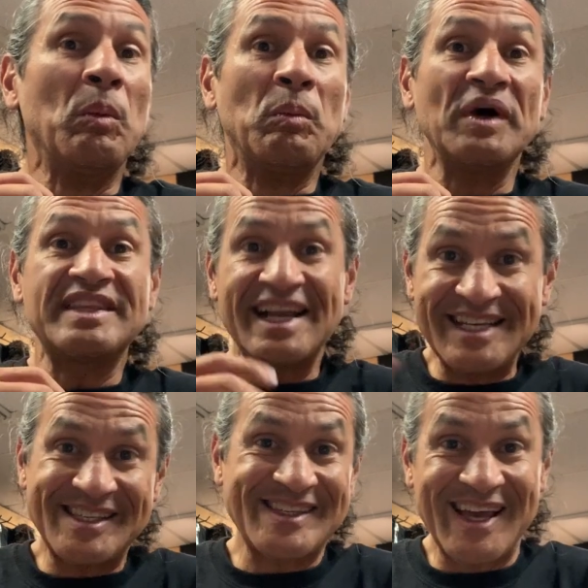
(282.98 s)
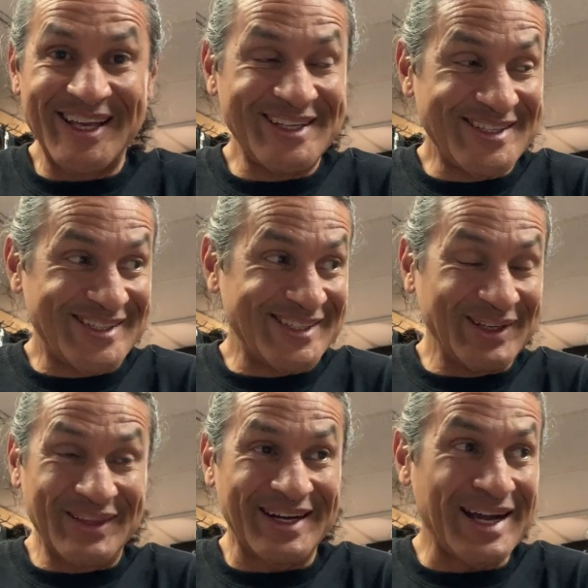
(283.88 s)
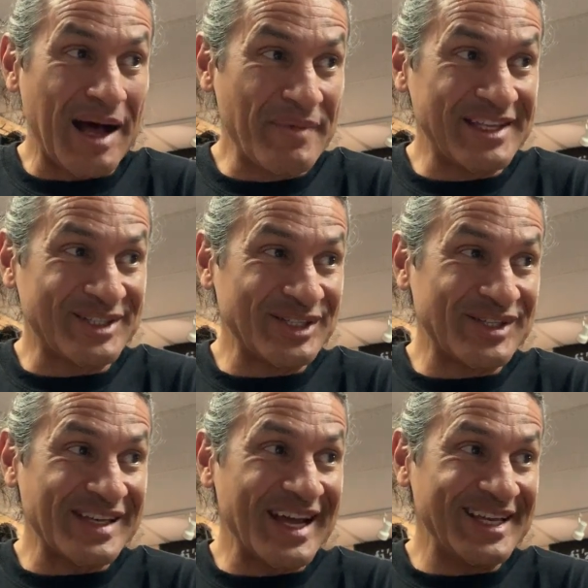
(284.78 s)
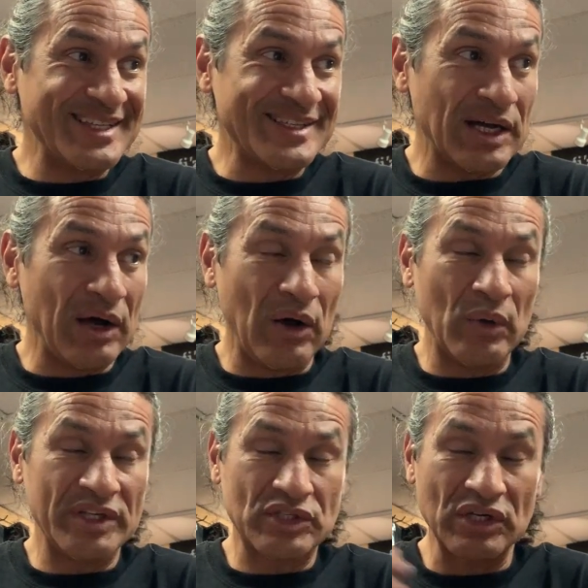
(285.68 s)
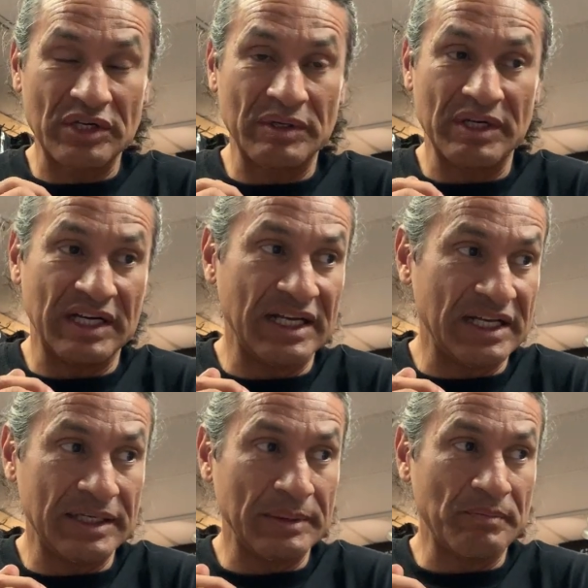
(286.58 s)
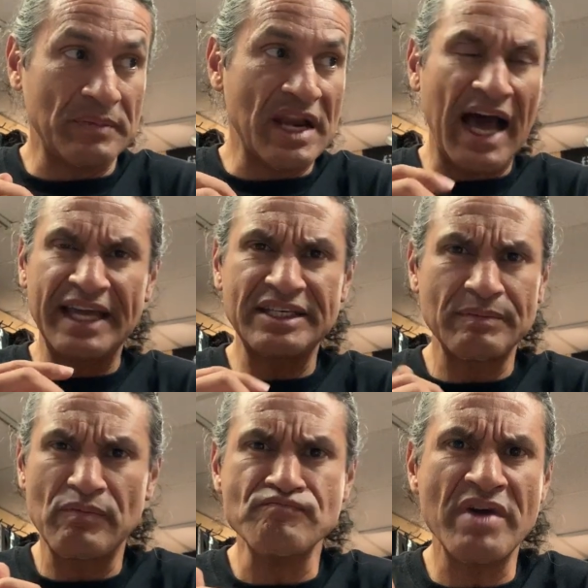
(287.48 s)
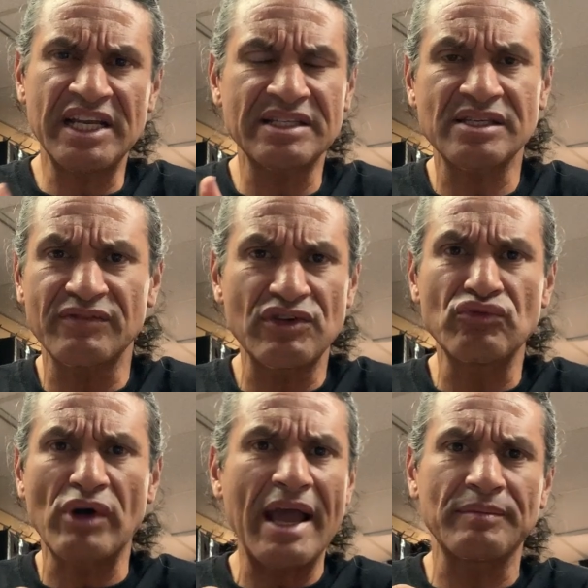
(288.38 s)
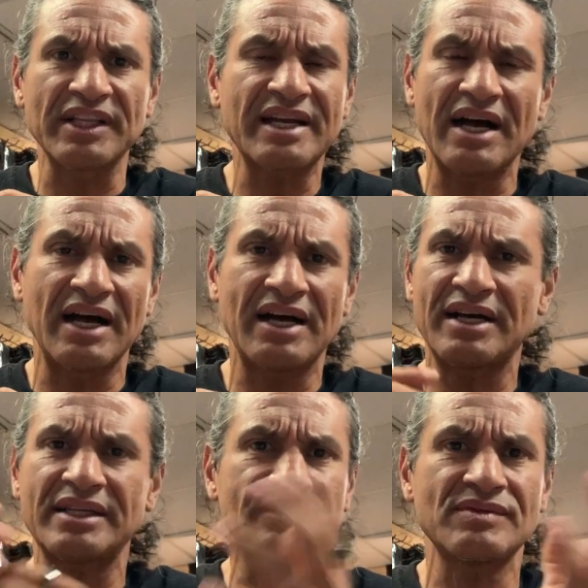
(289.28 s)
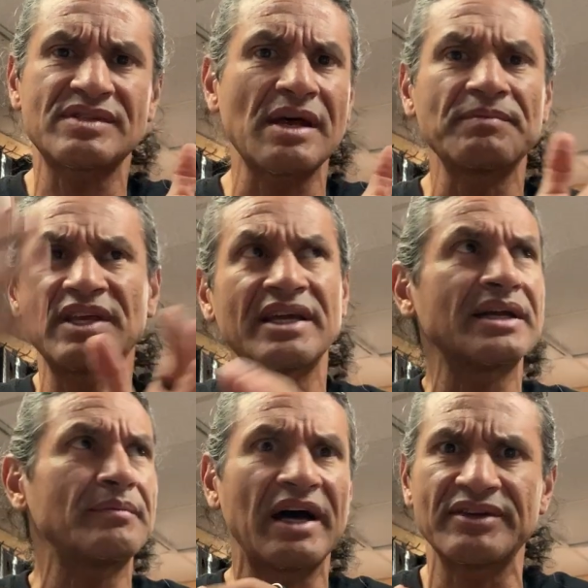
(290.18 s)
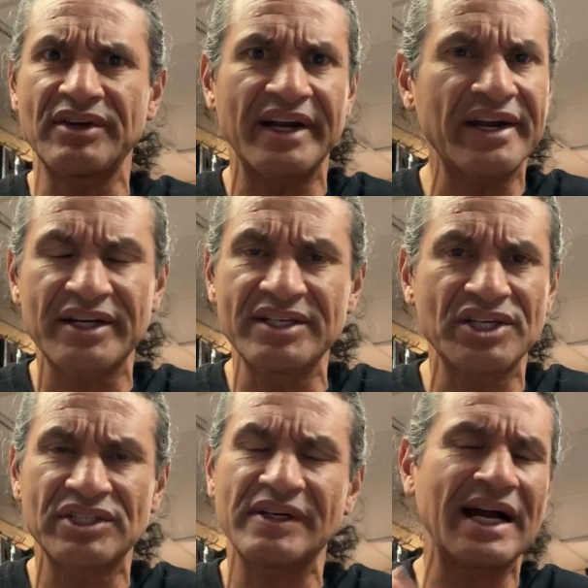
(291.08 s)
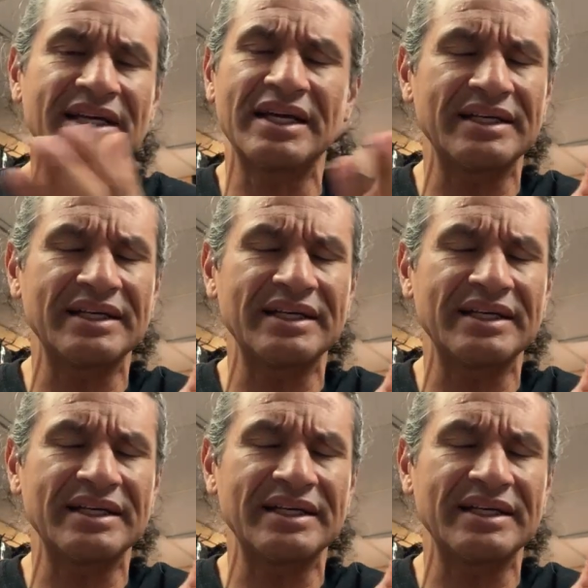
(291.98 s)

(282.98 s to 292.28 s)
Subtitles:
But then he says, the commenter says, oh, it took 9 minutes of you rambling on and something about your air conditioner.